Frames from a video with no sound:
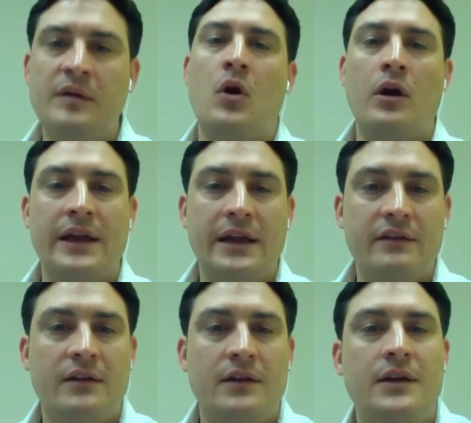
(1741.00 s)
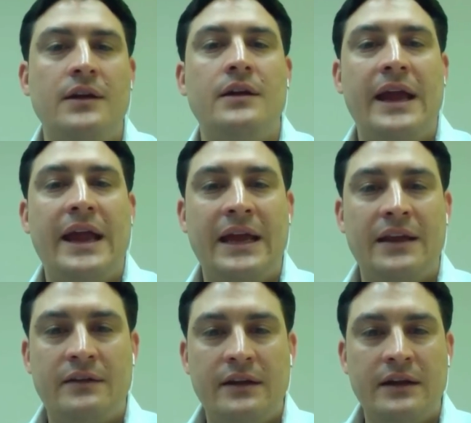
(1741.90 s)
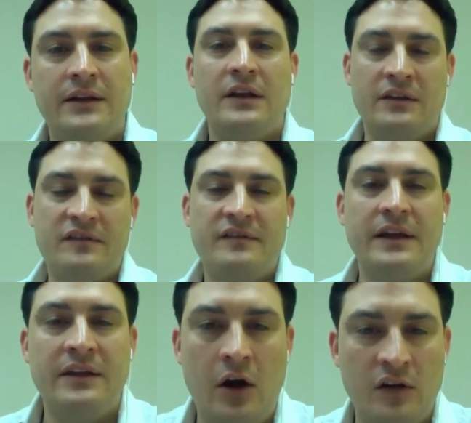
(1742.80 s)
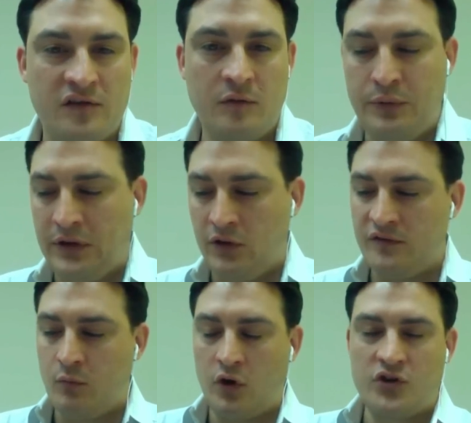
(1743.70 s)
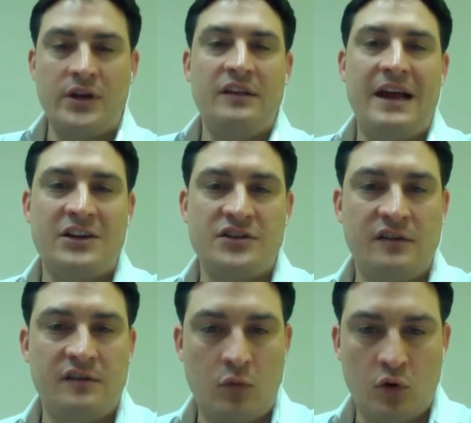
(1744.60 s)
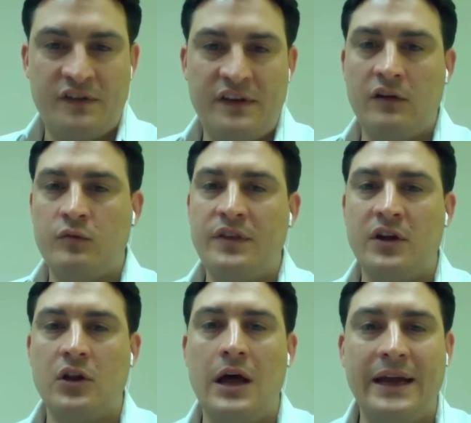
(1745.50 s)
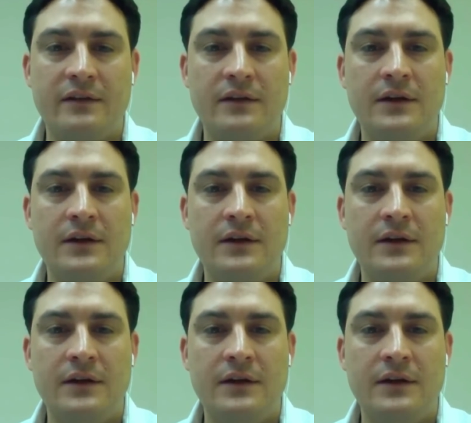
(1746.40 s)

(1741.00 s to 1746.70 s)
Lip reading: the market. Yep. And it also builds more transactions, more sales with the client.